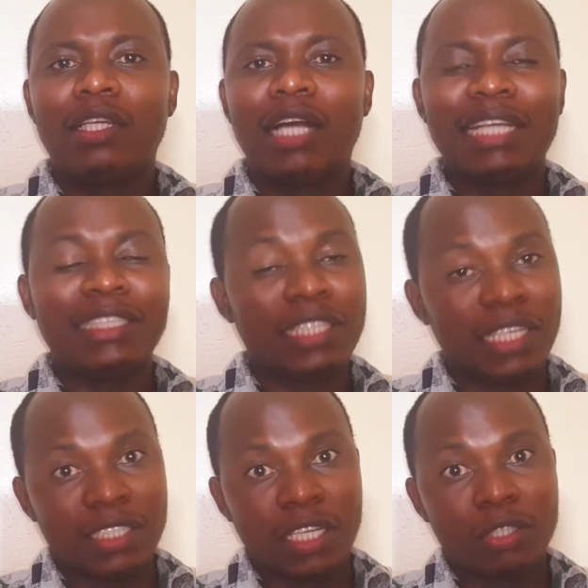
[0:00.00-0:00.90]
a
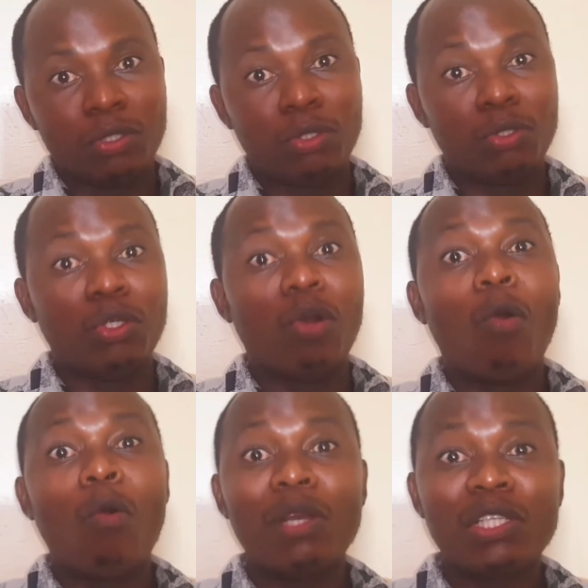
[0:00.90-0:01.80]
teenager. You should
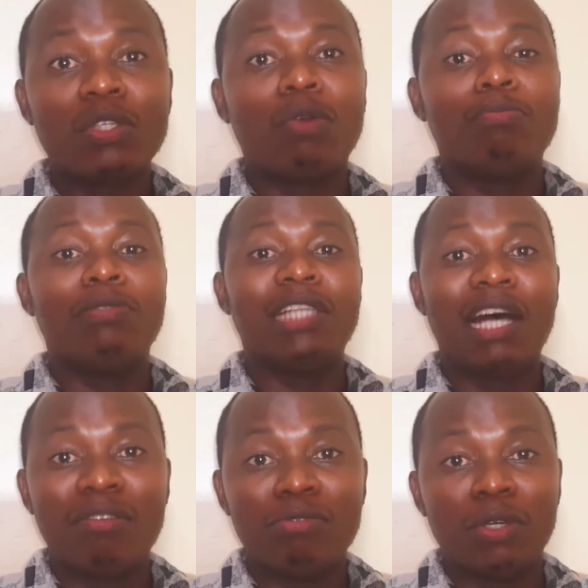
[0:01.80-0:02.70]
always
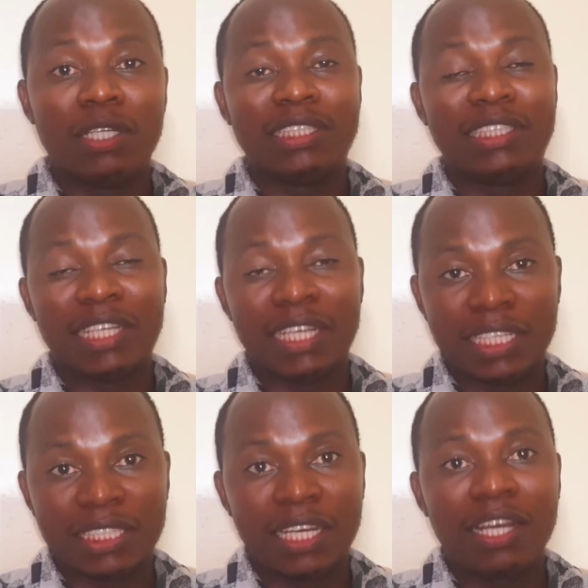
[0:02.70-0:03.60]
observe your
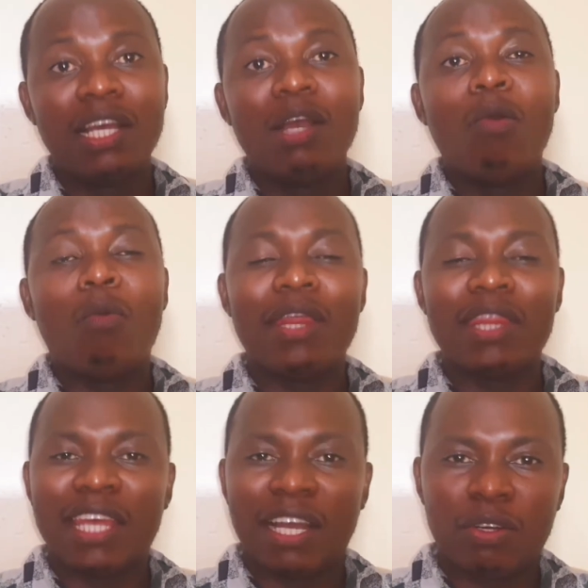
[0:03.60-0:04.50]
teenager. When
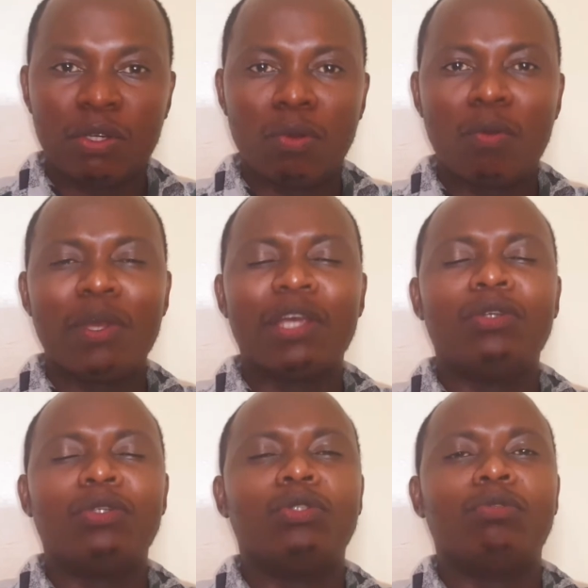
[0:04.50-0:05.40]
they are growing,
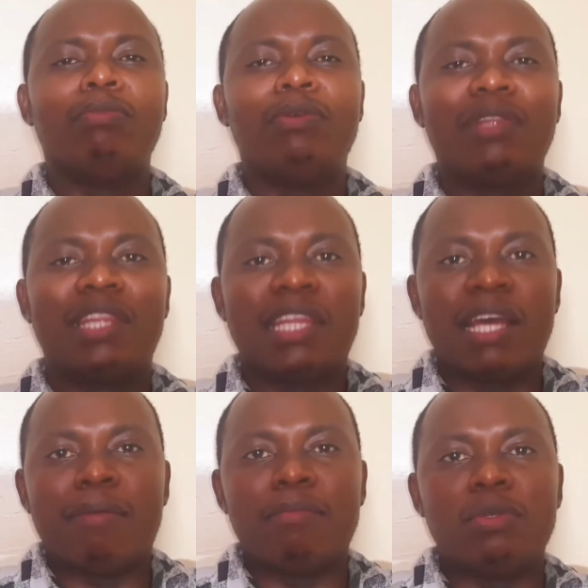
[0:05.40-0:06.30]
you should be with
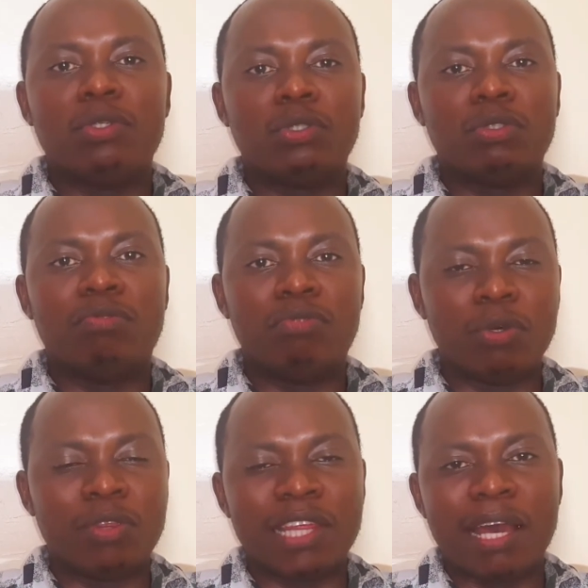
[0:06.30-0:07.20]
them, you should
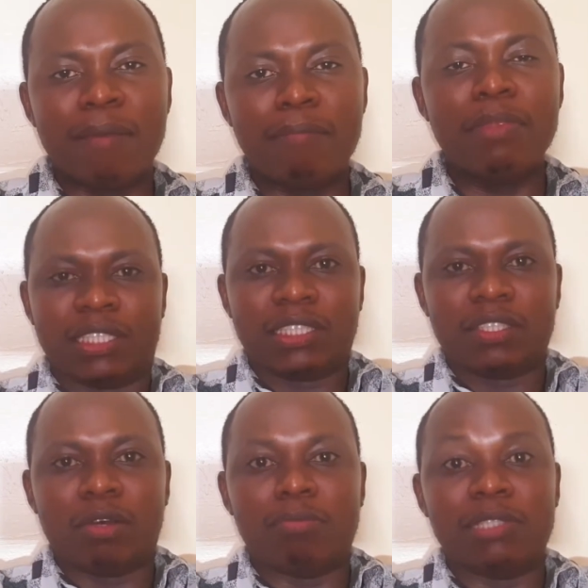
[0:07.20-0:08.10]
view them. Please
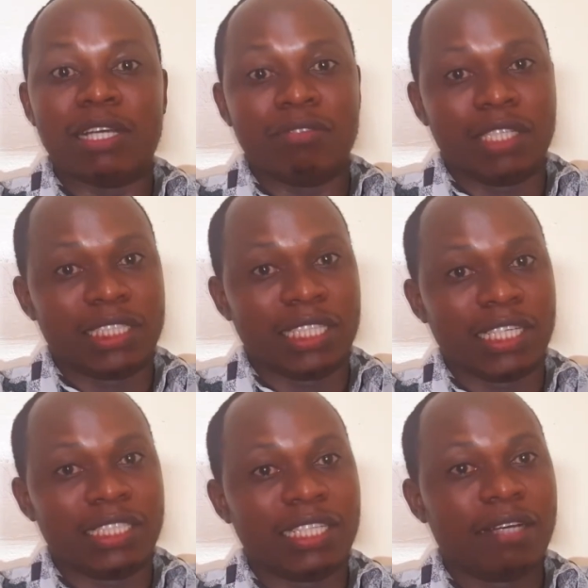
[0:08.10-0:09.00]
observe your
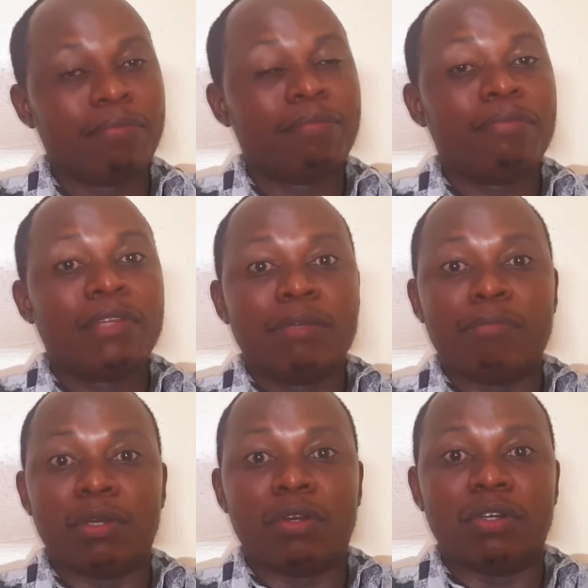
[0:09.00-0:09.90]
teenager,
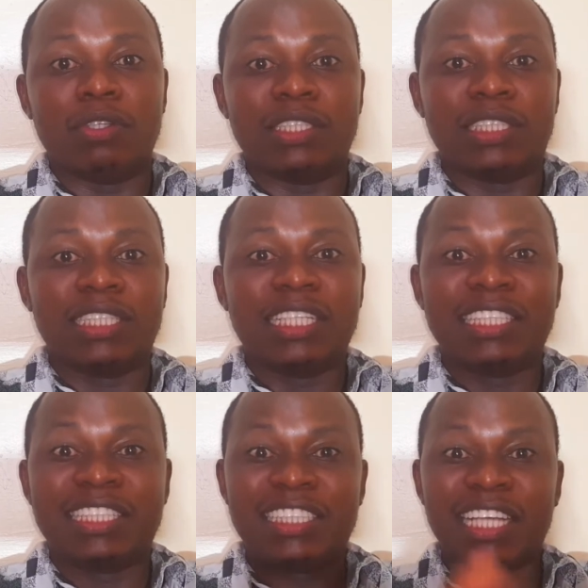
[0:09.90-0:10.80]
because
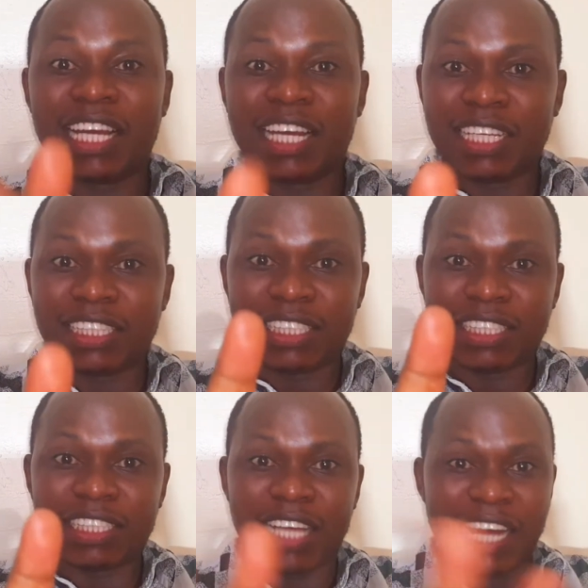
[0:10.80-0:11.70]

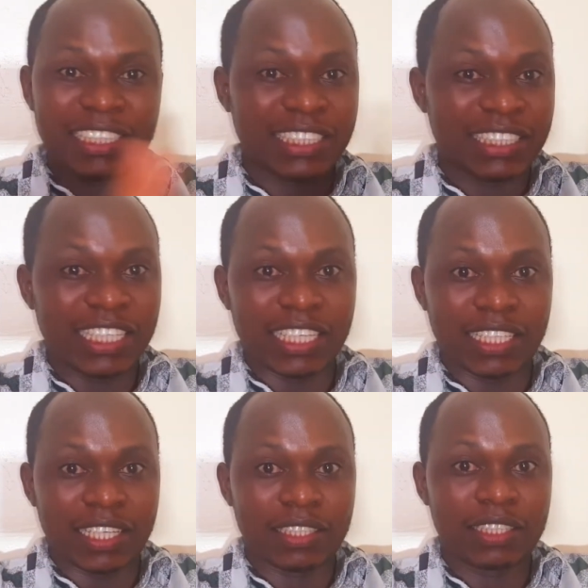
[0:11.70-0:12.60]
secrets and
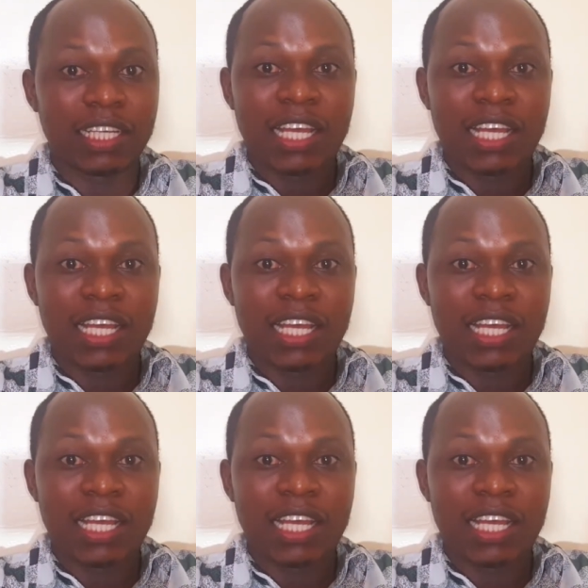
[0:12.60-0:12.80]
teenagers,